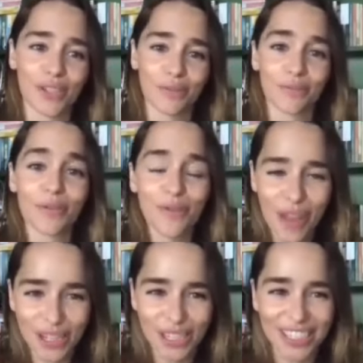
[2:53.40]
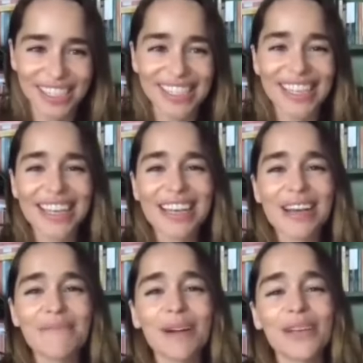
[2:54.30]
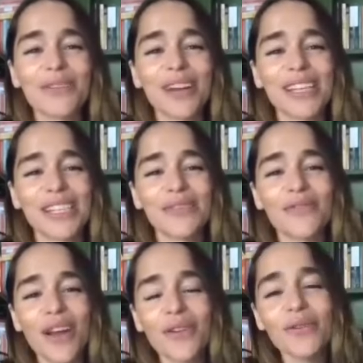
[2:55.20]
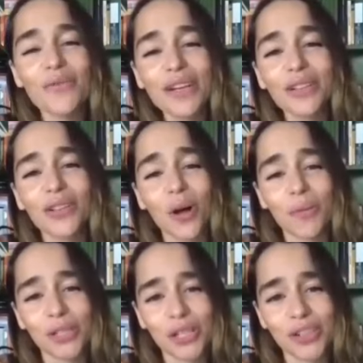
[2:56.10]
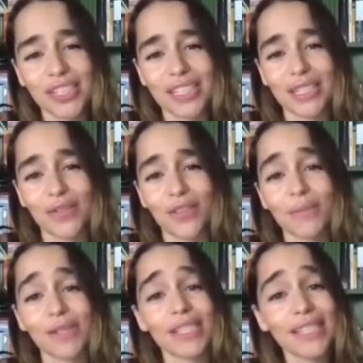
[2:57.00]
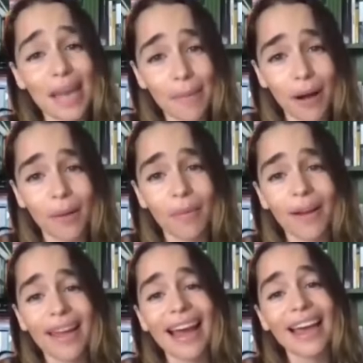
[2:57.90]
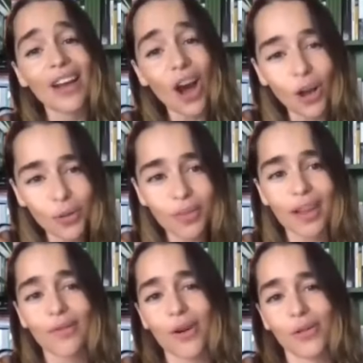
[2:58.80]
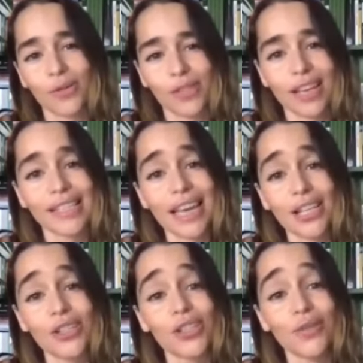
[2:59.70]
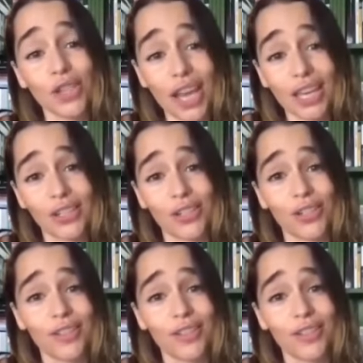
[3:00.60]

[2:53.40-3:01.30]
professions by creating very real opportunities for them to step up and own their roles as agents of change